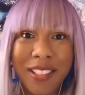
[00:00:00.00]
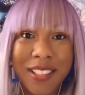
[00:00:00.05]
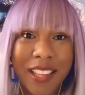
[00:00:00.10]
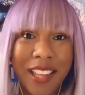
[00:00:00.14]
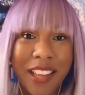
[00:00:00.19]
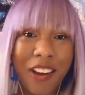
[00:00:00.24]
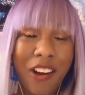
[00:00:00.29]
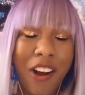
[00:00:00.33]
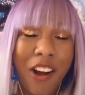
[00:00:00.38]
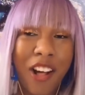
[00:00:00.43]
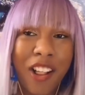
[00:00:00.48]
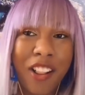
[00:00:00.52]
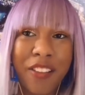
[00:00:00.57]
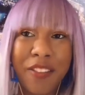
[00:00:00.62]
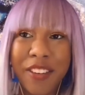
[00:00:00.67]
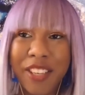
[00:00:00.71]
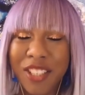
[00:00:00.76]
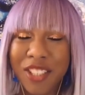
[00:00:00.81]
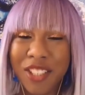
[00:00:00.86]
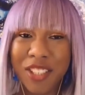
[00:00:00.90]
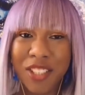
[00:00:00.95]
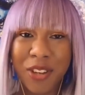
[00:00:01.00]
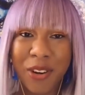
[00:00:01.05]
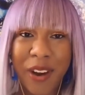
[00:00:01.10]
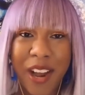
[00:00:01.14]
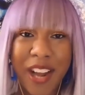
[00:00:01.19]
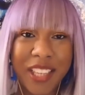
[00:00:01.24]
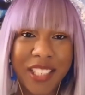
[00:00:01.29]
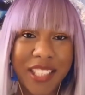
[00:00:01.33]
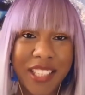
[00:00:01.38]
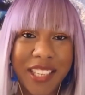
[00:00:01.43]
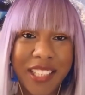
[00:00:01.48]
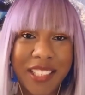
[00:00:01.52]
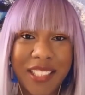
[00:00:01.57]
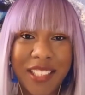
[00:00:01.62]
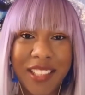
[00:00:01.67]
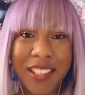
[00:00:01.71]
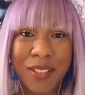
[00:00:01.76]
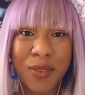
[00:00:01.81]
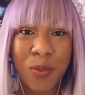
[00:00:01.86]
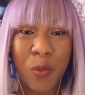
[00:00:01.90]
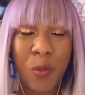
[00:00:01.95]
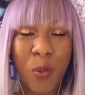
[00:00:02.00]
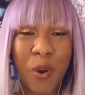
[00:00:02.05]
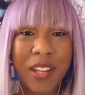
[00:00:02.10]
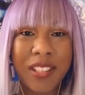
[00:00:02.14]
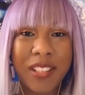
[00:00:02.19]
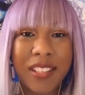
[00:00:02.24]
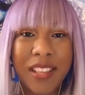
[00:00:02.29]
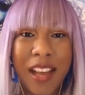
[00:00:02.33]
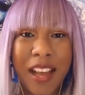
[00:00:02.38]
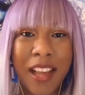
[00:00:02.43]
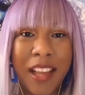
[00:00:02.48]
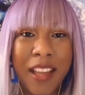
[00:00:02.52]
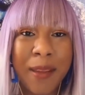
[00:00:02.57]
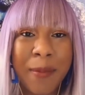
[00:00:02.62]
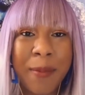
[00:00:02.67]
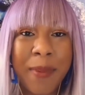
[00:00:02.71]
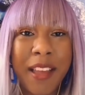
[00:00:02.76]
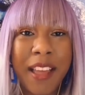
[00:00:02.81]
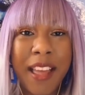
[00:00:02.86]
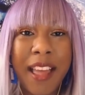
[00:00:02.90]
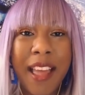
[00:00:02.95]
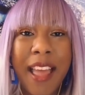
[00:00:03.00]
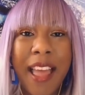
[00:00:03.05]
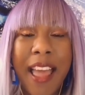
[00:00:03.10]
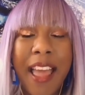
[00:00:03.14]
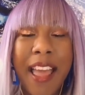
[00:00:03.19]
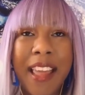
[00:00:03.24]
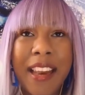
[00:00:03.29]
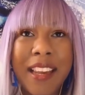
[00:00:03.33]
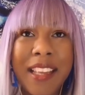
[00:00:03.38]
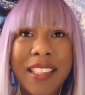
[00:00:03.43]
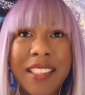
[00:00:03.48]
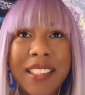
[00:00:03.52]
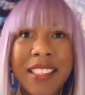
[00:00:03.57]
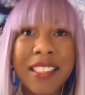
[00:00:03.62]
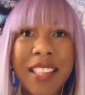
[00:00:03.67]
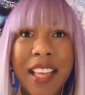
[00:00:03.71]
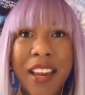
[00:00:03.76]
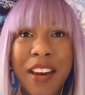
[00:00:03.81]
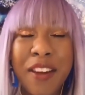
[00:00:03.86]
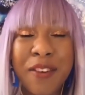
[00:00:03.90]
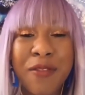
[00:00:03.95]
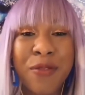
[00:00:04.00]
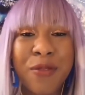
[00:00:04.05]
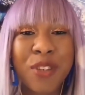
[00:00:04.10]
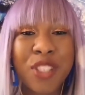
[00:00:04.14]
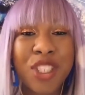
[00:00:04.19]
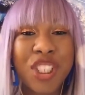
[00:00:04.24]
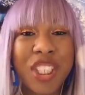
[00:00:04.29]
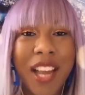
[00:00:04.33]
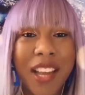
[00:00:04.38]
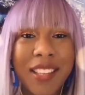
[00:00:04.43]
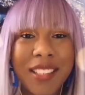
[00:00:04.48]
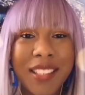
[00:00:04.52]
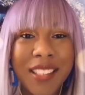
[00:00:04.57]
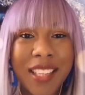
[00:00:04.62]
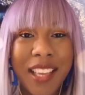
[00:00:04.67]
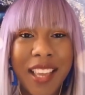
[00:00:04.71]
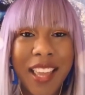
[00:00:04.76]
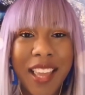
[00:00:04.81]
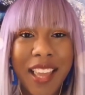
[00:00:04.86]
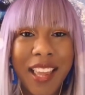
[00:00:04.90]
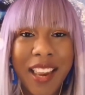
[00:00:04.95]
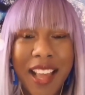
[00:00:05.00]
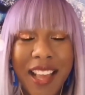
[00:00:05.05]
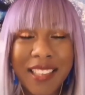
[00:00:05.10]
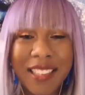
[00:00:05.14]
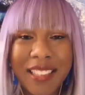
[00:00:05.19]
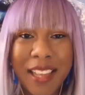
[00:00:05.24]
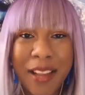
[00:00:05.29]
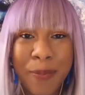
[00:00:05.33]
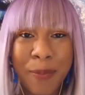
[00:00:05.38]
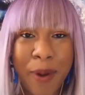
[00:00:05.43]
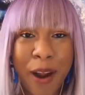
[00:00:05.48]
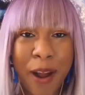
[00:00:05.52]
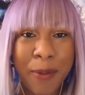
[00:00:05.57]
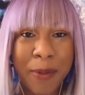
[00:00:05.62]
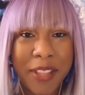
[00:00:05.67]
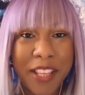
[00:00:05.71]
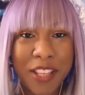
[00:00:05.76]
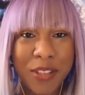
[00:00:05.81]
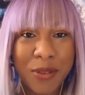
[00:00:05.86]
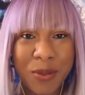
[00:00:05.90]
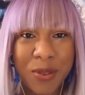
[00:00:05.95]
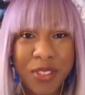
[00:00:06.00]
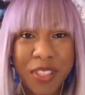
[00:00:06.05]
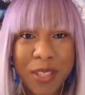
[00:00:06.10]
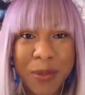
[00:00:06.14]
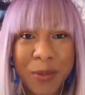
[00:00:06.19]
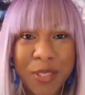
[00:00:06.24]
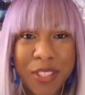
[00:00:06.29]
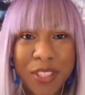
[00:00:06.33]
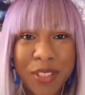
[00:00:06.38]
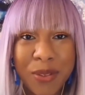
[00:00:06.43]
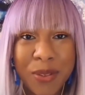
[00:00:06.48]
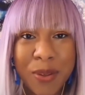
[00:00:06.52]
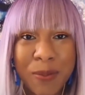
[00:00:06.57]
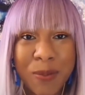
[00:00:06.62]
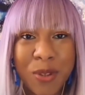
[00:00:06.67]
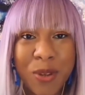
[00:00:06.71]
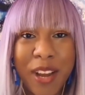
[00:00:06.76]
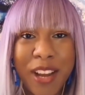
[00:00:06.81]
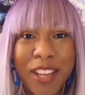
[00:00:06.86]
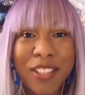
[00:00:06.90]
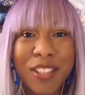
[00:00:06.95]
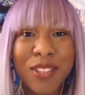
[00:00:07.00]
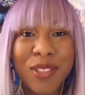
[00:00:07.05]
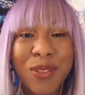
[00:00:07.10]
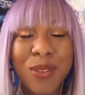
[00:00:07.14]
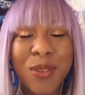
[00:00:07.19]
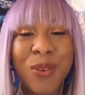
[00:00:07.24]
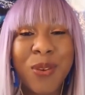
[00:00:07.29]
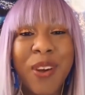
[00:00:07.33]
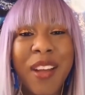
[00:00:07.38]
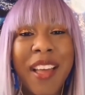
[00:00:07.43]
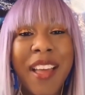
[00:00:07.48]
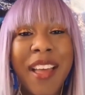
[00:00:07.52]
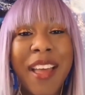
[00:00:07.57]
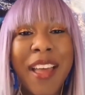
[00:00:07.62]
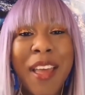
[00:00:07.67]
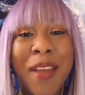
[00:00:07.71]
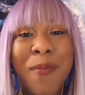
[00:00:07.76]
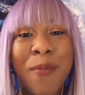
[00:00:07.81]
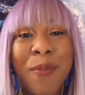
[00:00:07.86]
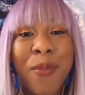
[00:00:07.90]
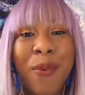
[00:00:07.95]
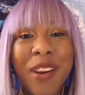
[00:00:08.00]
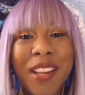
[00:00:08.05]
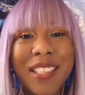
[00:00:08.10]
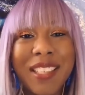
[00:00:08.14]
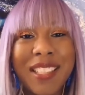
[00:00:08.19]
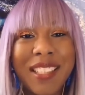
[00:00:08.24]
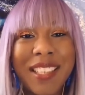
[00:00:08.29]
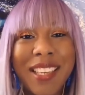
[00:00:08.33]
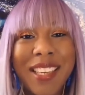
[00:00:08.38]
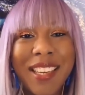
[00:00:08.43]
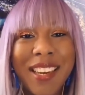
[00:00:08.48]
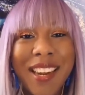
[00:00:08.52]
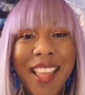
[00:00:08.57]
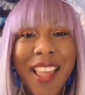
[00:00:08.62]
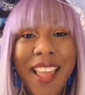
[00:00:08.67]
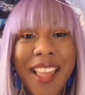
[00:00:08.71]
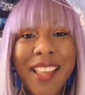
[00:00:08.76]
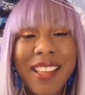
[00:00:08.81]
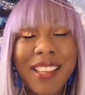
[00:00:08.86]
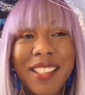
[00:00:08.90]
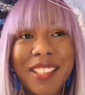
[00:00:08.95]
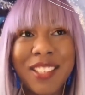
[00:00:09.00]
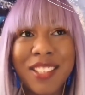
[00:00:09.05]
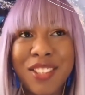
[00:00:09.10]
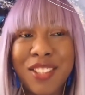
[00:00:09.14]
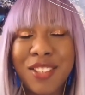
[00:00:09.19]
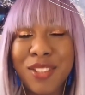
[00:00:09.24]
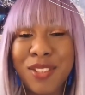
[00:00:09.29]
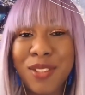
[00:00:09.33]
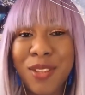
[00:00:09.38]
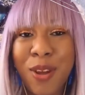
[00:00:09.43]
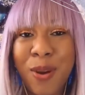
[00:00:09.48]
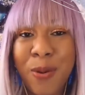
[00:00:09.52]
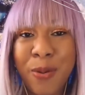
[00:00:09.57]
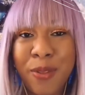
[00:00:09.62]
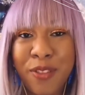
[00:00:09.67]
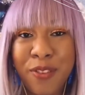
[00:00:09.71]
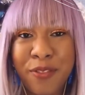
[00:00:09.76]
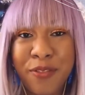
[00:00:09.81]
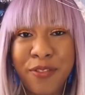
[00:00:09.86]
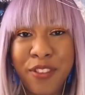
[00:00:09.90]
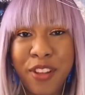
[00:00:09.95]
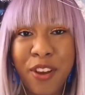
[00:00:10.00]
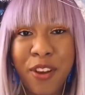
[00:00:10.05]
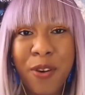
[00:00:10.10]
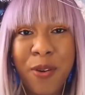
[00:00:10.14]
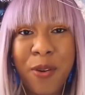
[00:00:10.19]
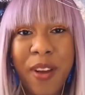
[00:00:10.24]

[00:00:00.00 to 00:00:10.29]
Like all of it is just crashing into this one time, and instead of rejecting it as I probably usually would do, I'm trying to embrace it and just go with the flow.